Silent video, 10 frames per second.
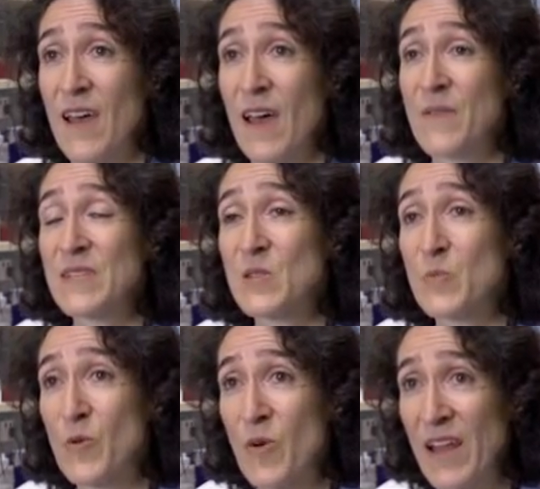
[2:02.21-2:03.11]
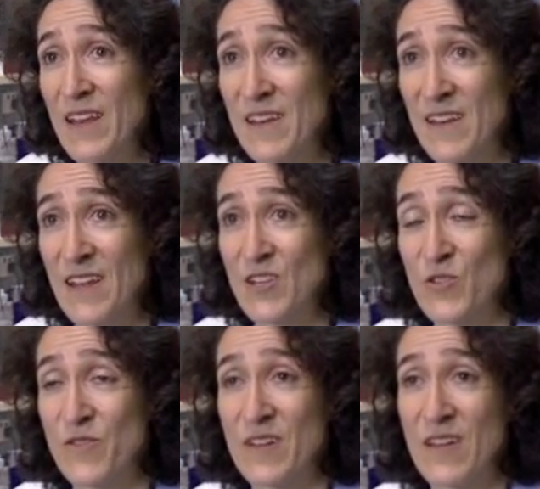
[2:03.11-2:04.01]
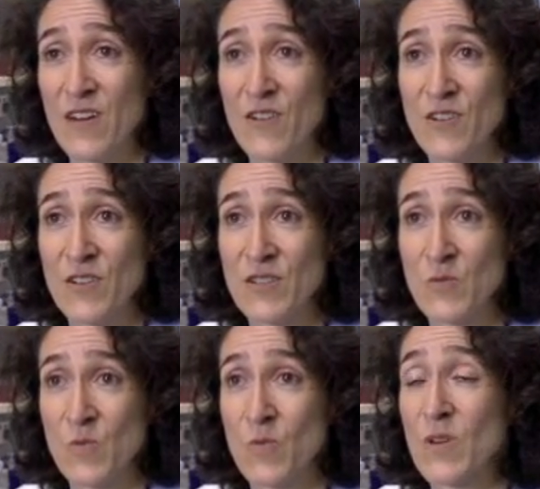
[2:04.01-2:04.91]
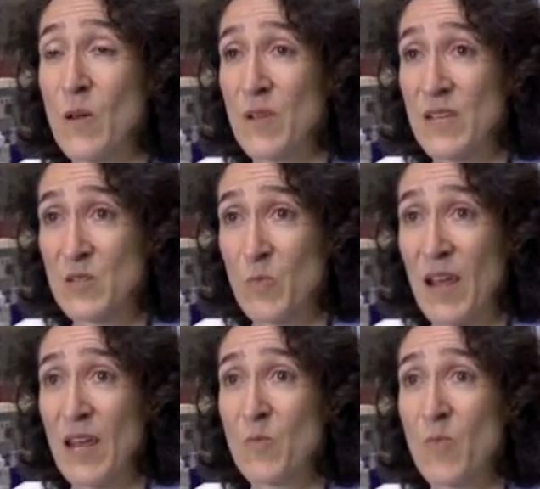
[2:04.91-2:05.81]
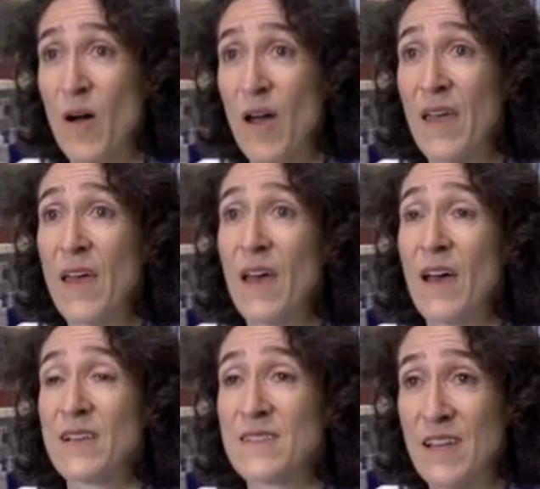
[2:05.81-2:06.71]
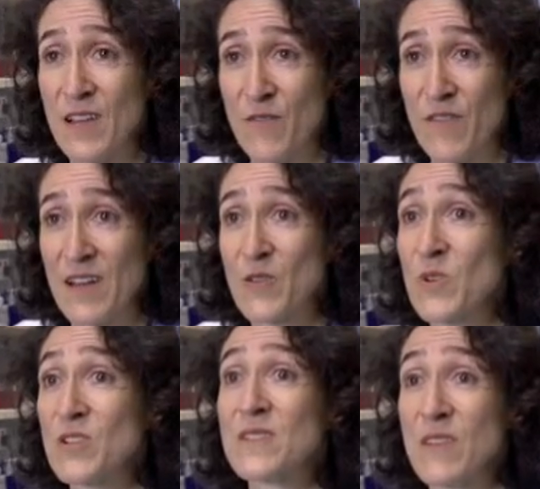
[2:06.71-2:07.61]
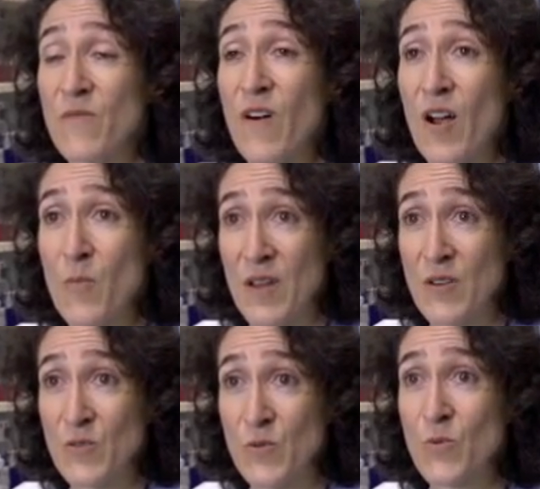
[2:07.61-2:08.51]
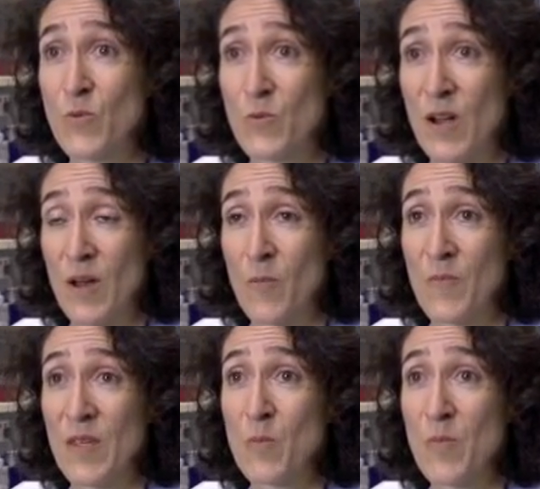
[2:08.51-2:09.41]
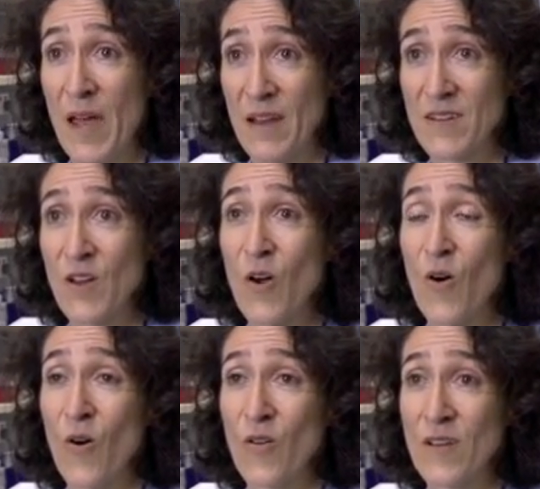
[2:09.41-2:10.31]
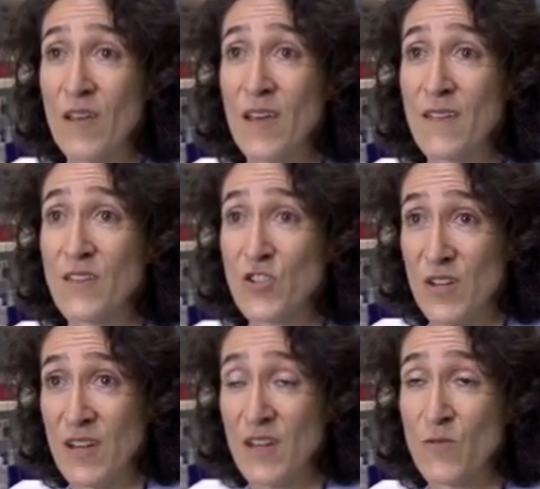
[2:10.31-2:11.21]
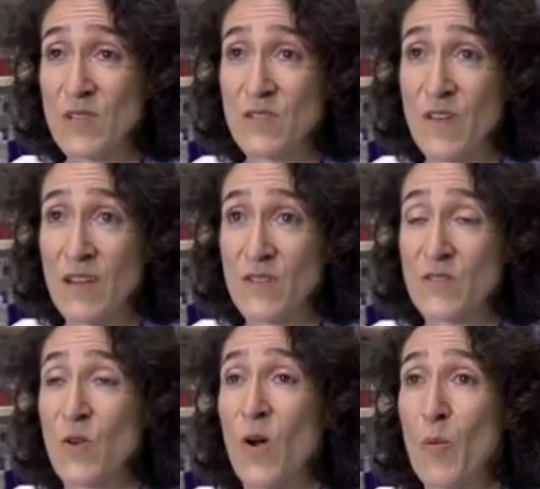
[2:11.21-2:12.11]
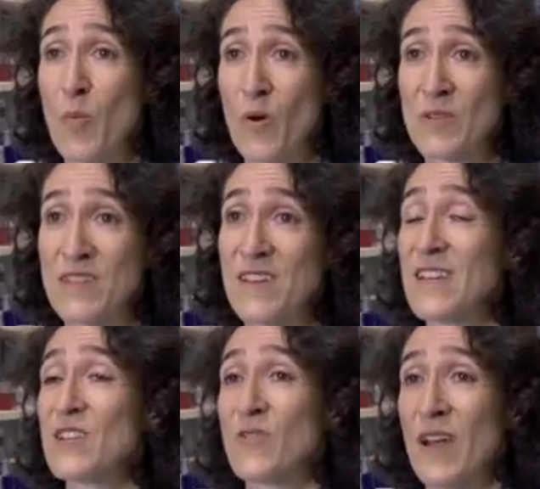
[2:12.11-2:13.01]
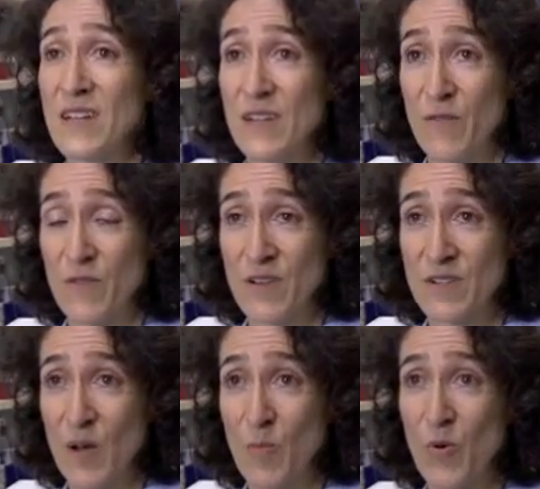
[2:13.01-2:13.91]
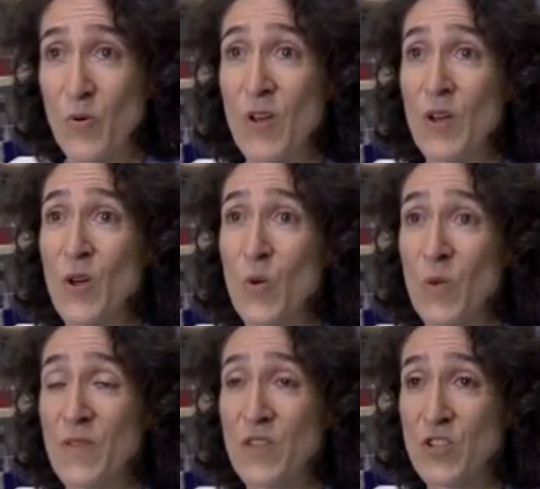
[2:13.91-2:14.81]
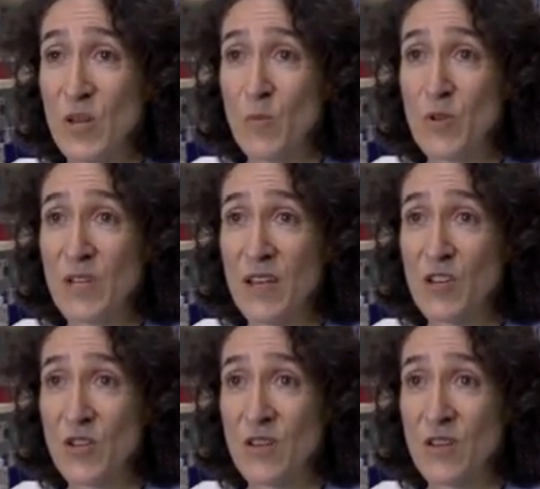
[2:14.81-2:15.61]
And this sporadic nature of inheritance can be explained by a second factor, which is the environmental impact on the genetic risk factor. So hypoxia interacting, for example, with the gene mutation.